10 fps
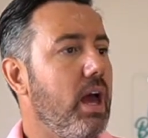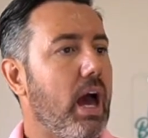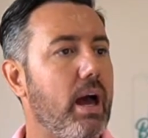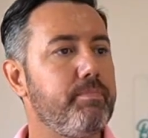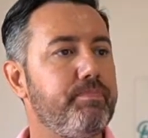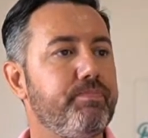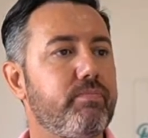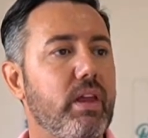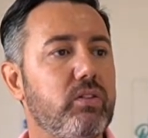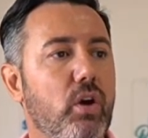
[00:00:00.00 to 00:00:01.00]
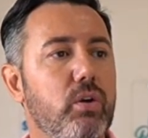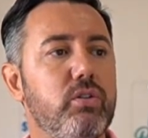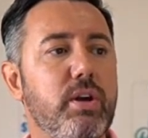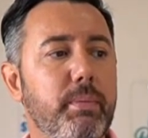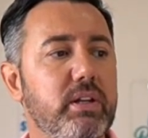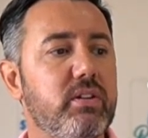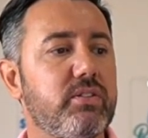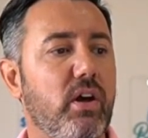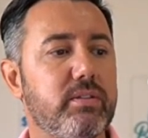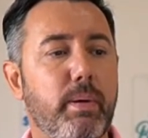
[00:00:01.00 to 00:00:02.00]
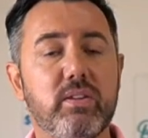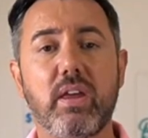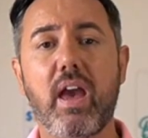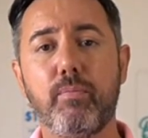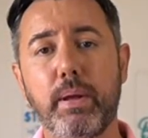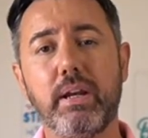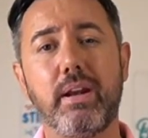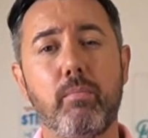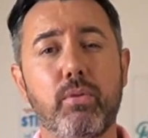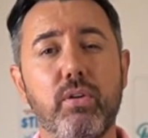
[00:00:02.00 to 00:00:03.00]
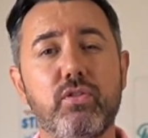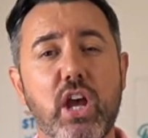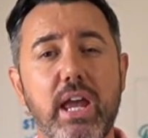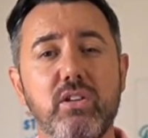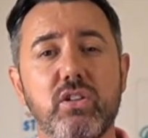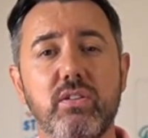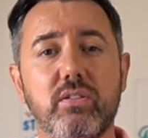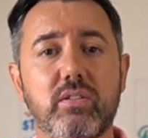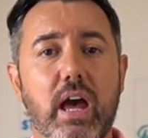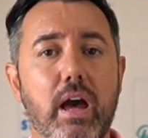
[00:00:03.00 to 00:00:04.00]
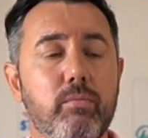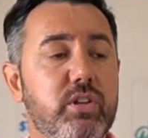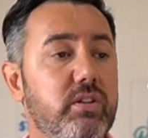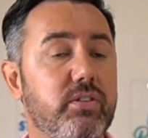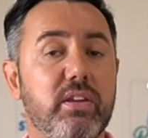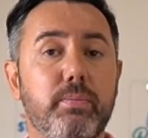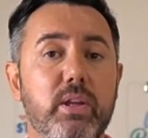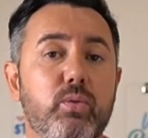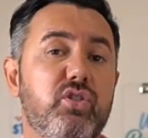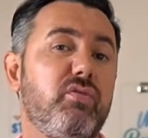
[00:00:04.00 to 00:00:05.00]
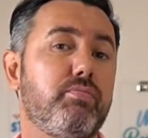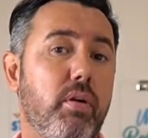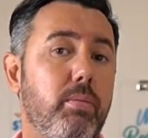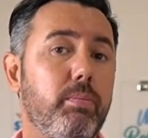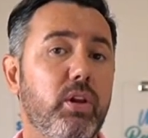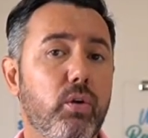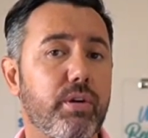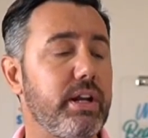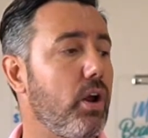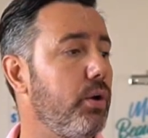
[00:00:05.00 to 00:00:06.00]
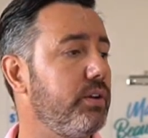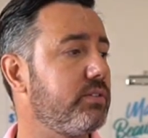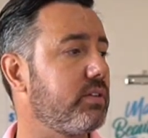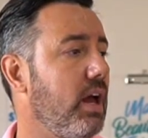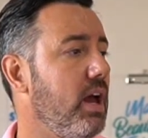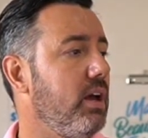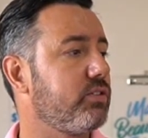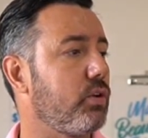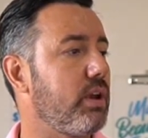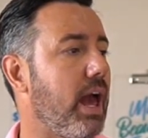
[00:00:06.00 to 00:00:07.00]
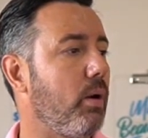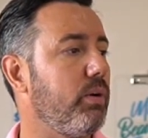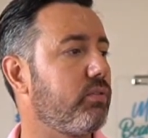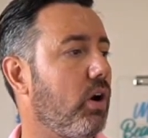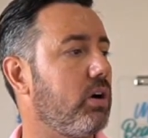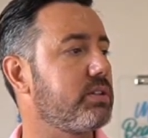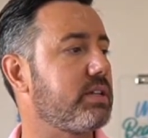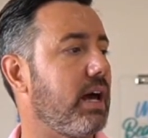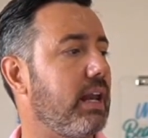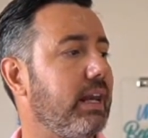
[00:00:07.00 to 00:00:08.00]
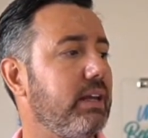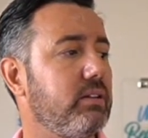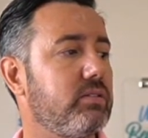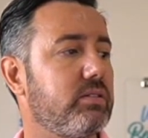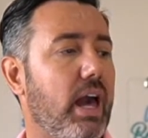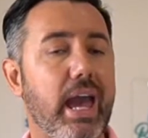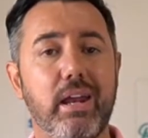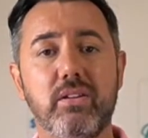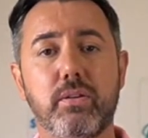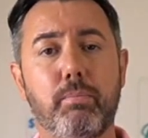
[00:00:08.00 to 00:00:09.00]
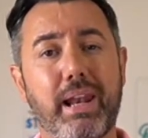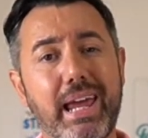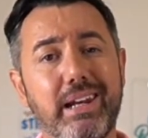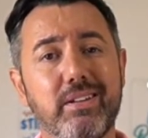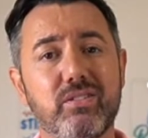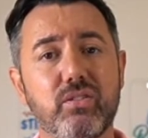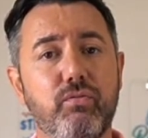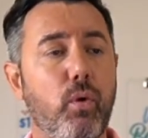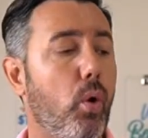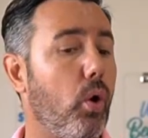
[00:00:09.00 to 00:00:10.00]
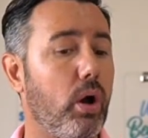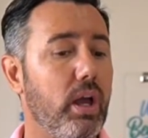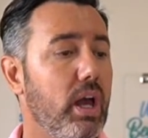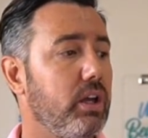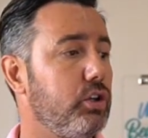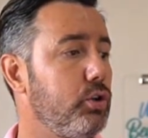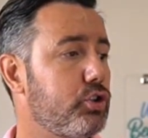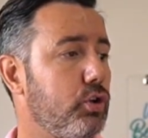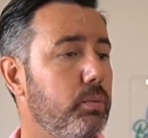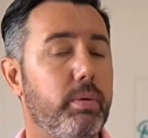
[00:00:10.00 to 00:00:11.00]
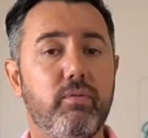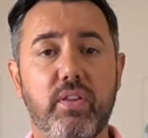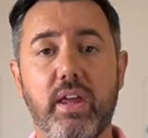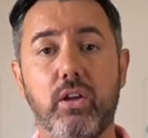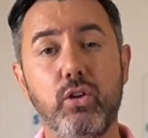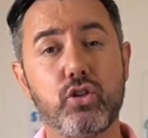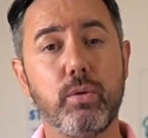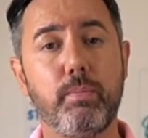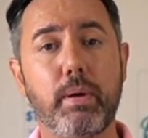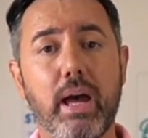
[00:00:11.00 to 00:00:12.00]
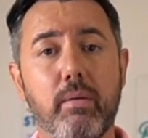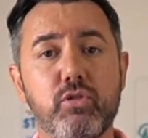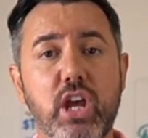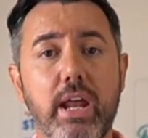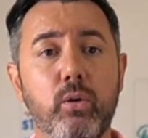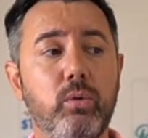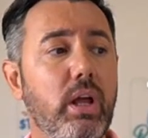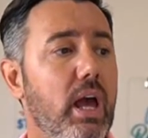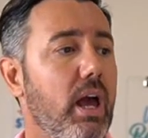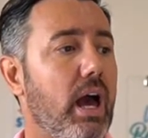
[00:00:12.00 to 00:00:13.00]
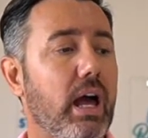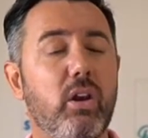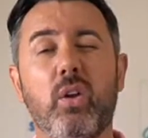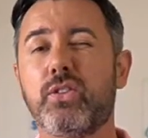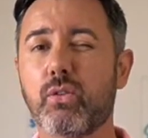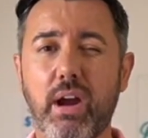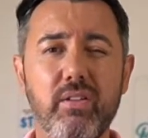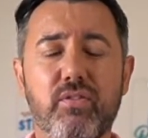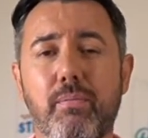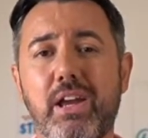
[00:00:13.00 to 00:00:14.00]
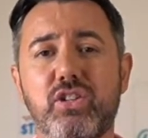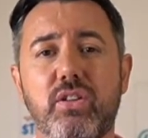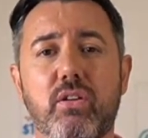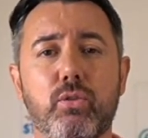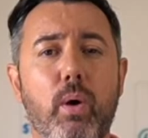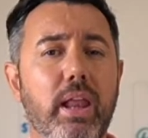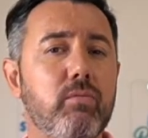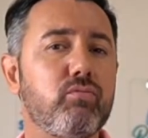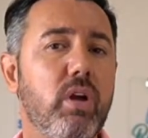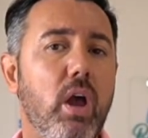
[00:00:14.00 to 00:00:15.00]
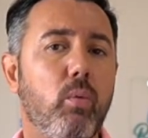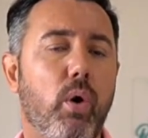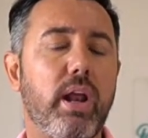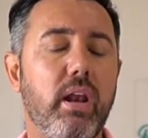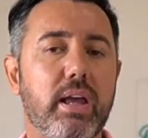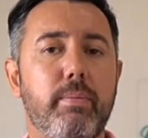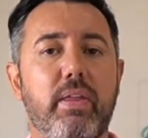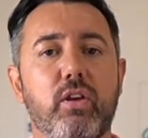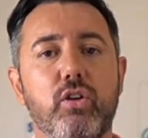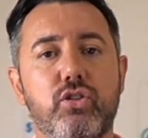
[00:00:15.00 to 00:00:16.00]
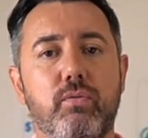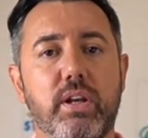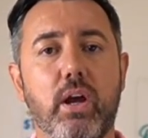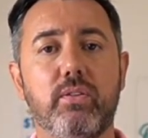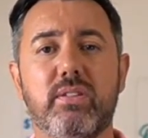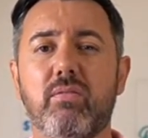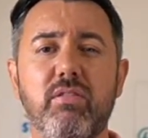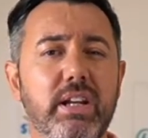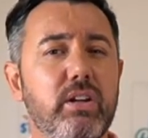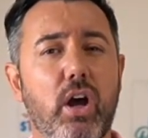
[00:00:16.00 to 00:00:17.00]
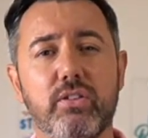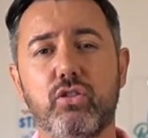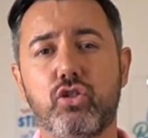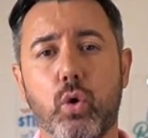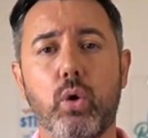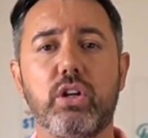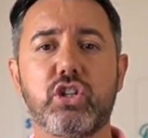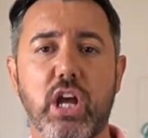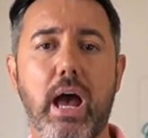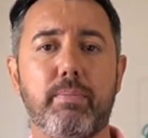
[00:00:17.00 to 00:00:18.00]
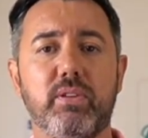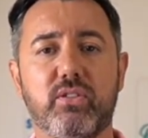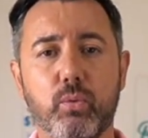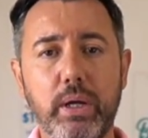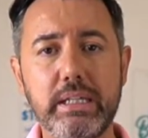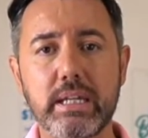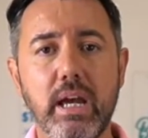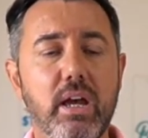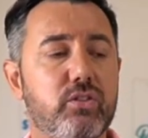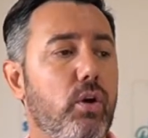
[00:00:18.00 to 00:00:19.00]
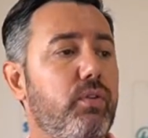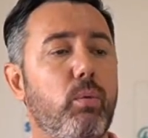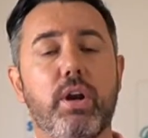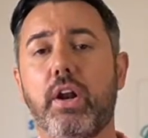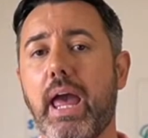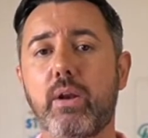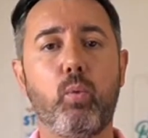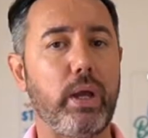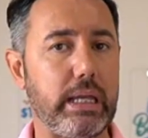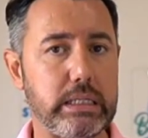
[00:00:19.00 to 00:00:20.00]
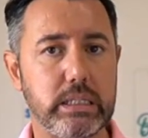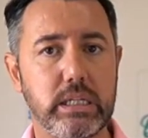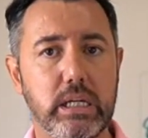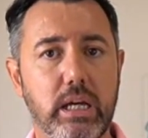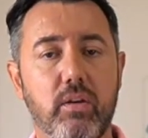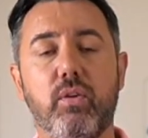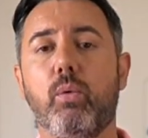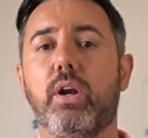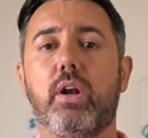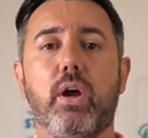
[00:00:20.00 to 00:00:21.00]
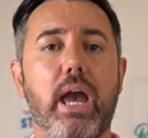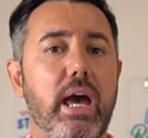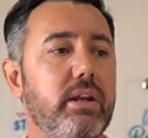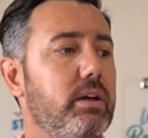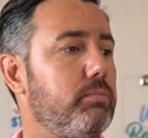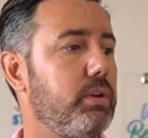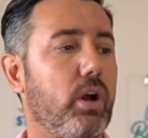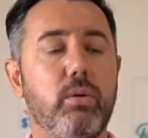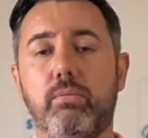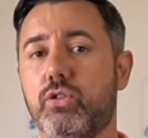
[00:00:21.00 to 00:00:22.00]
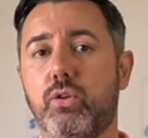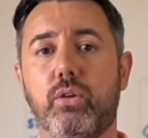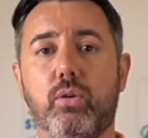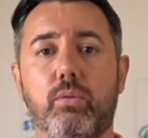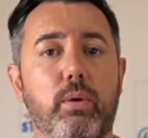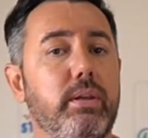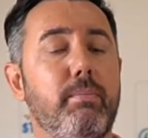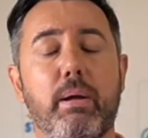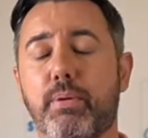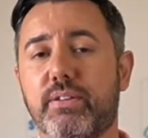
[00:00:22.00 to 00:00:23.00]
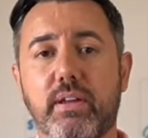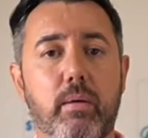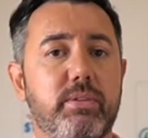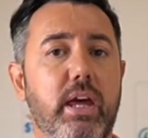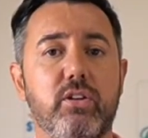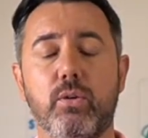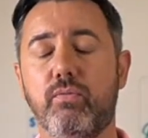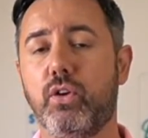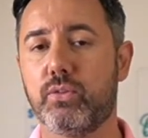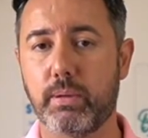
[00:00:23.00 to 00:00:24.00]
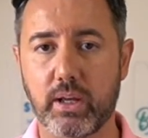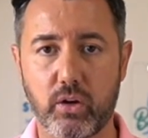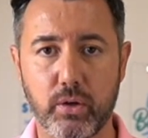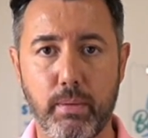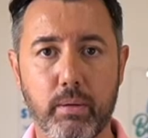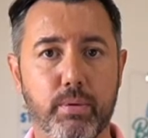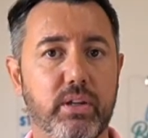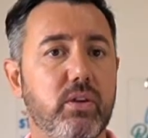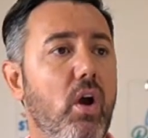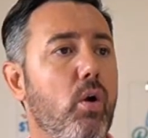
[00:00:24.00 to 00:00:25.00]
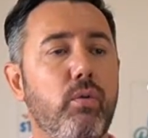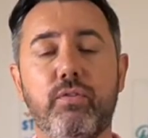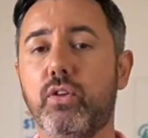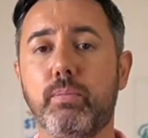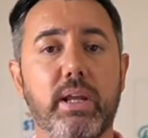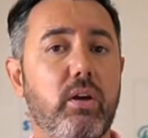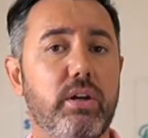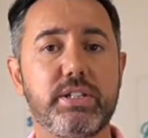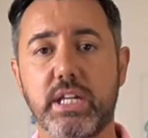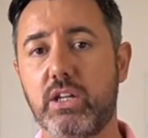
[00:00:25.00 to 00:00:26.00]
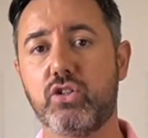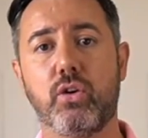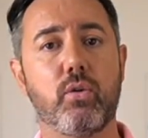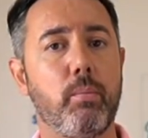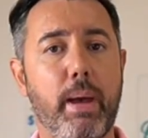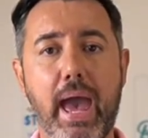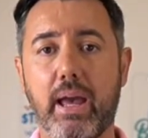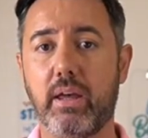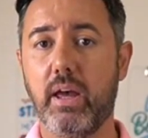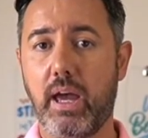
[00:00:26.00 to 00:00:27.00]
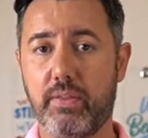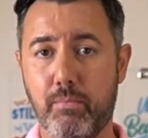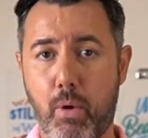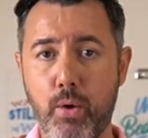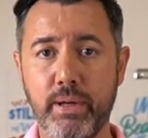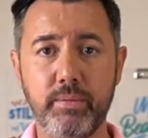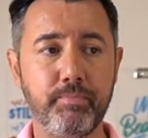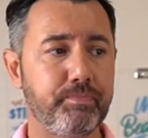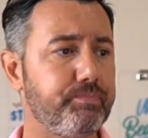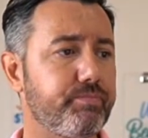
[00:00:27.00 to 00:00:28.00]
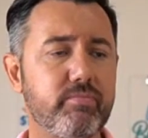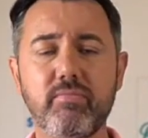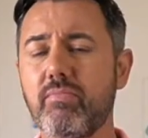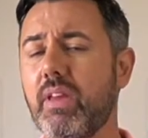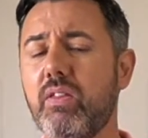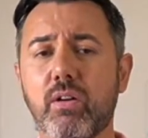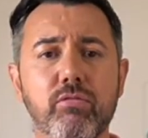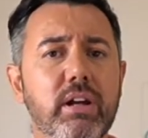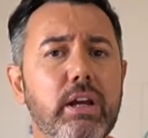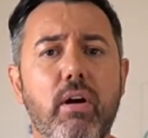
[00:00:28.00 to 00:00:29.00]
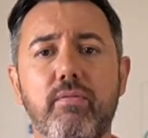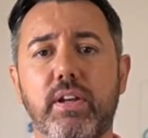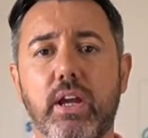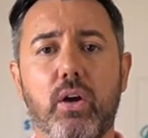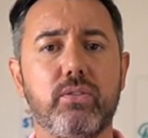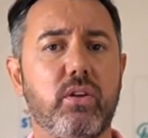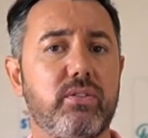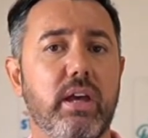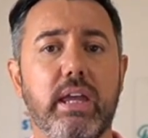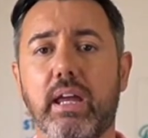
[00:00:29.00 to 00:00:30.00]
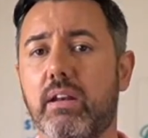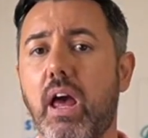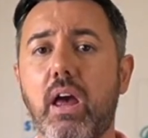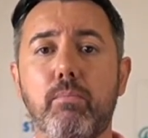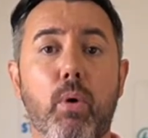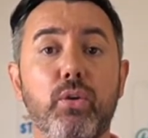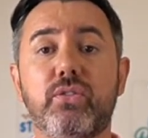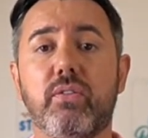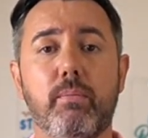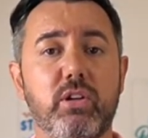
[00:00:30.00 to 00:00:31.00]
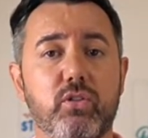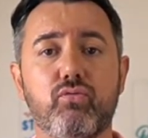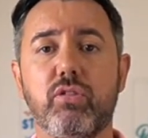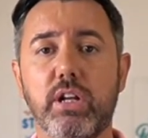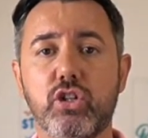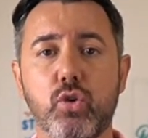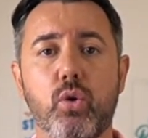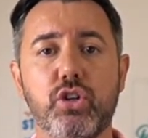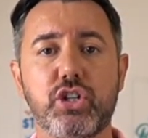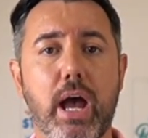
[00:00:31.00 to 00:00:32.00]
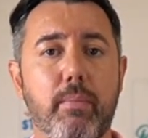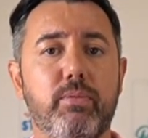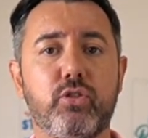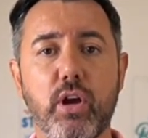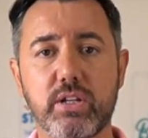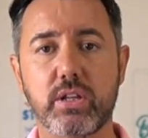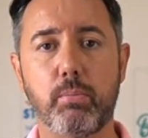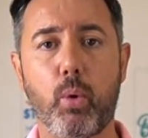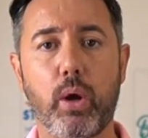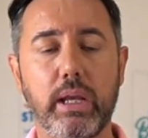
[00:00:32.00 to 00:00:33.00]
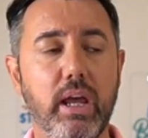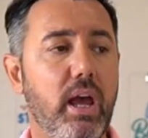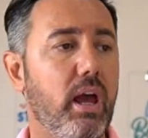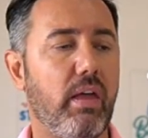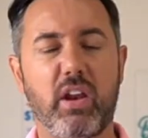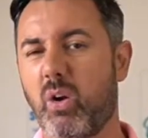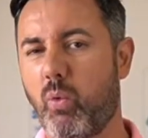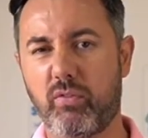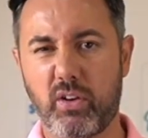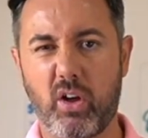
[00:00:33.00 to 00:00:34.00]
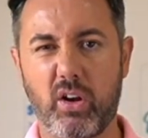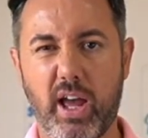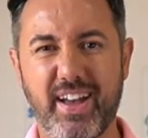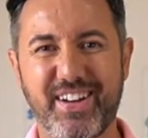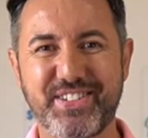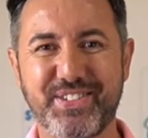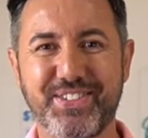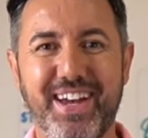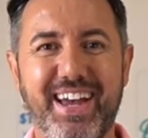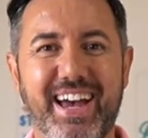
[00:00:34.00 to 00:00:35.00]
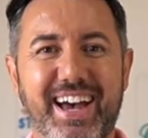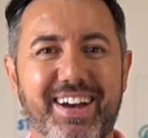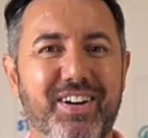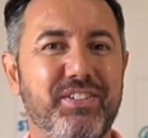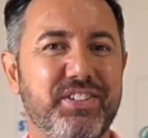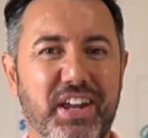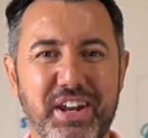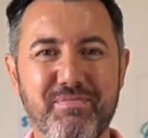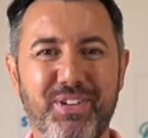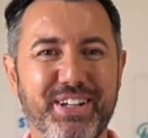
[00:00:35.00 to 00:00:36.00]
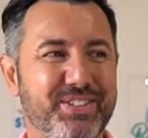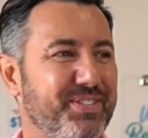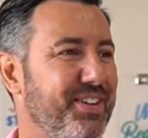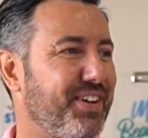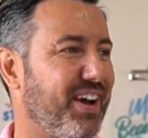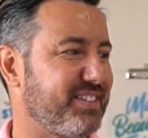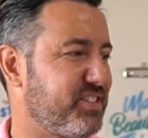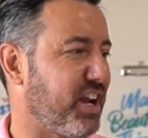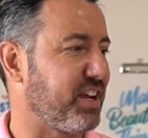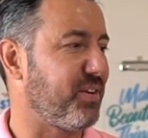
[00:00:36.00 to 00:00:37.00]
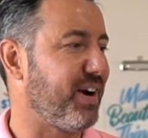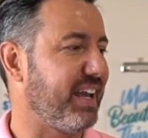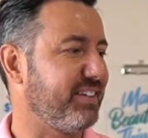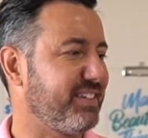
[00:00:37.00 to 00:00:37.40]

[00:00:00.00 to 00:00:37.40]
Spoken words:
So jumping into Design Space, there have been a number of changes to Design Space, which you've probably already noticed. So now we've got links and playlists for YouTube, for their YouTube channel. Lots of great information there as well. And what I like about the YouTube videos, they're really nice, short, sharp, and sweet. So if you want to know how to weed, if you want to know how to, do when the mug press comes, how to do infusible ink on your mug press, or infusible ink on a t-shirt or a bag at the moment, they're really great videos because again, most of them are just really short and sharp, straight to the point, and they don't waffle on like I do on Sunday mornings with you guys chatting away.